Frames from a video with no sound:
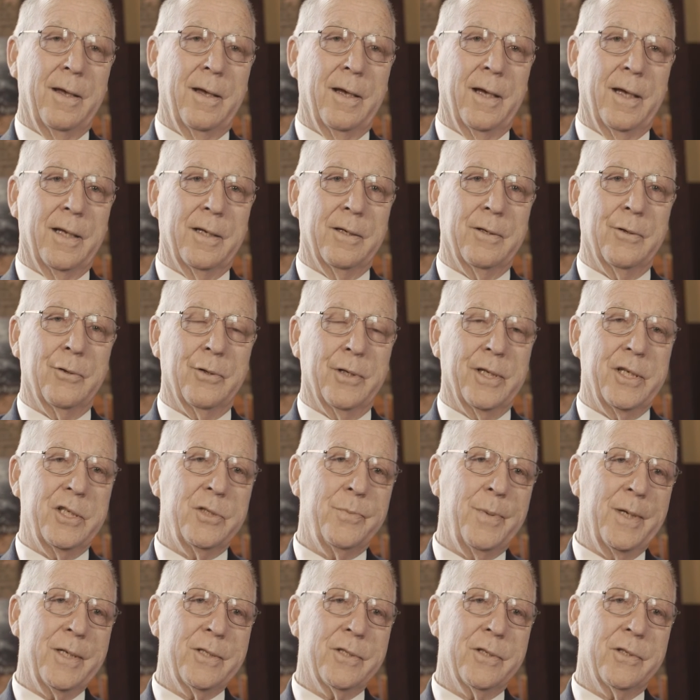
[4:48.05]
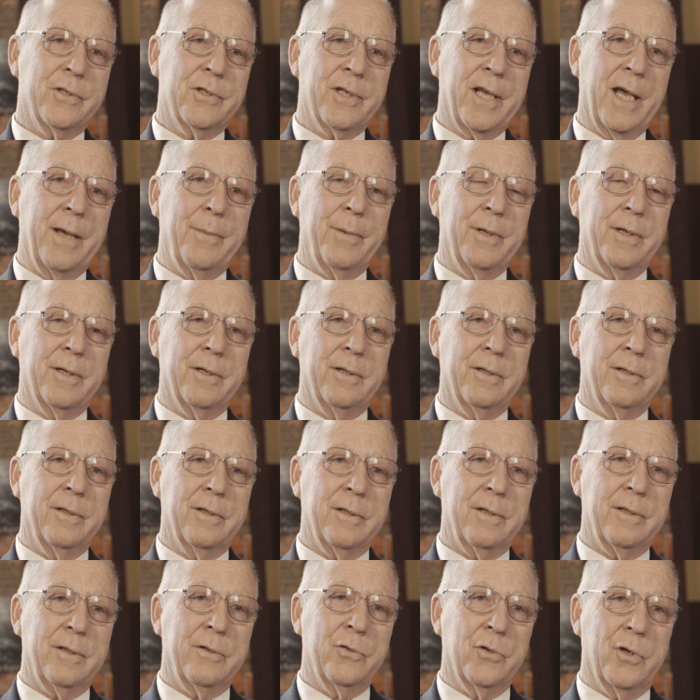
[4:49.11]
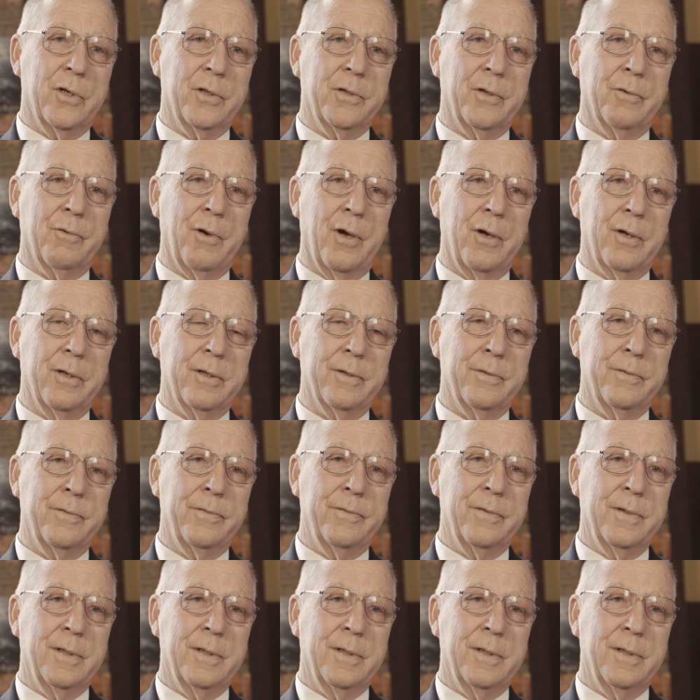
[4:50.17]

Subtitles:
And all these specialists came in and took on the role of,